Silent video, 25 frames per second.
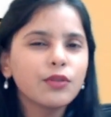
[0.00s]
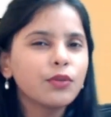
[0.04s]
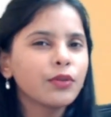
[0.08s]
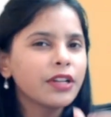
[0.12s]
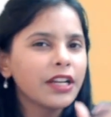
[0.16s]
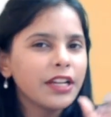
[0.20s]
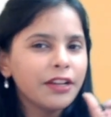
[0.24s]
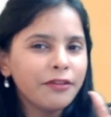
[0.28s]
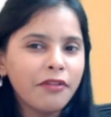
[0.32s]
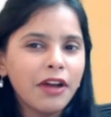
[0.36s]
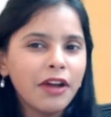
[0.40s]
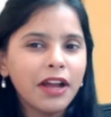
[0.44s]

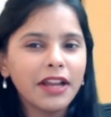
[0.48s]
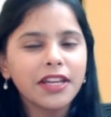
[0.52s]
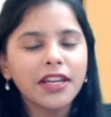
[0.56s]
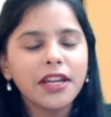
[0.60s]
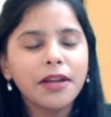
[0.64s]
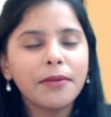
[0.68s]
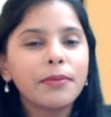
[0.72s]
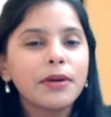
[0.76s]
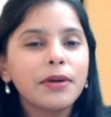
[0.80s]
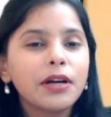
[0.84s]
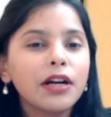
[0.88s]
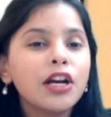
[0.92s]
only one
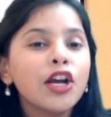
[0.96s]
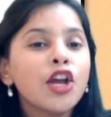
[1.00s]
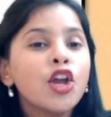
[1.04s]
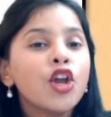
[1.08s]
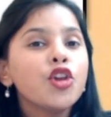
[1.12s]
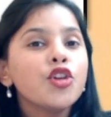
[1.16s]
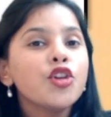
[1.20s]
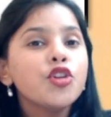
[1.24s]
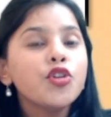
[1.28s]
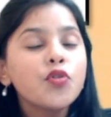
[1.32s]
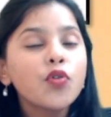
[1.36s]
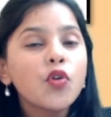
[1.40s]
number,
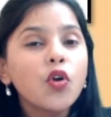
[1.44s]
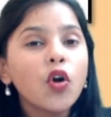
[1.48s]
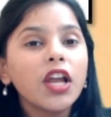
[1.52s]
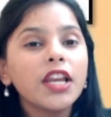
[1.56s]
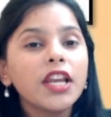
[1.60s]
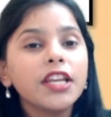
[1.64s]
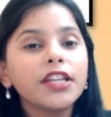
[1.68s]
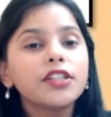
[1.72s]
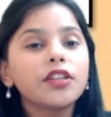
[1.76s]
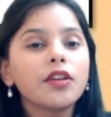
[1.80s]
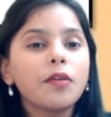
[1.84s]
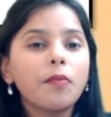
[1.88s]
you
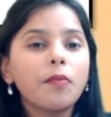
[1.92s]
call it a